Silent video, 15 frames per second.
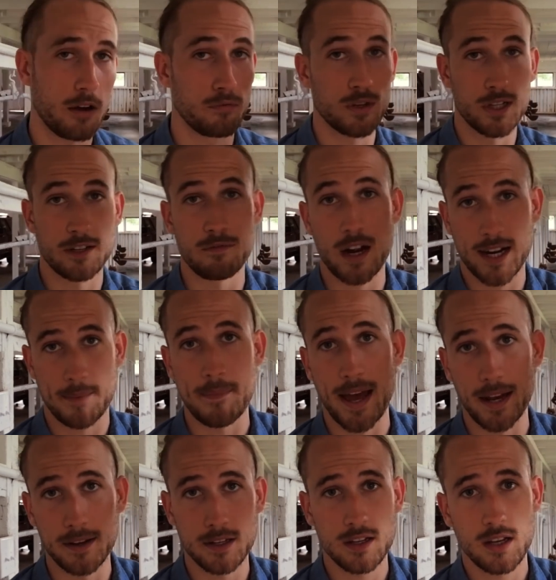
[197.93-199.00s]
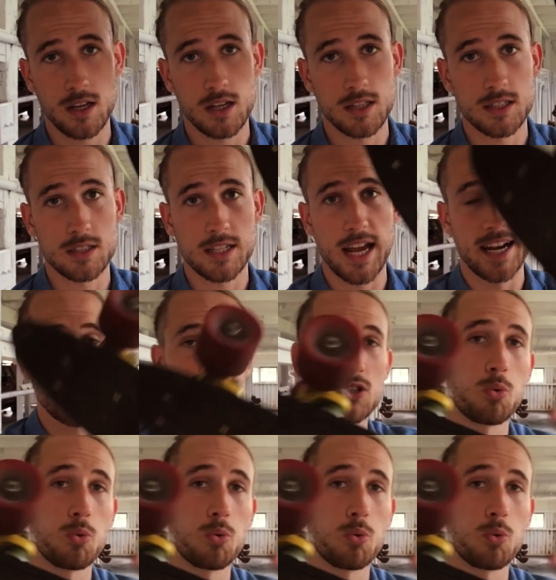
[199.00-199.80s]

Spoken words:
I really recommend getting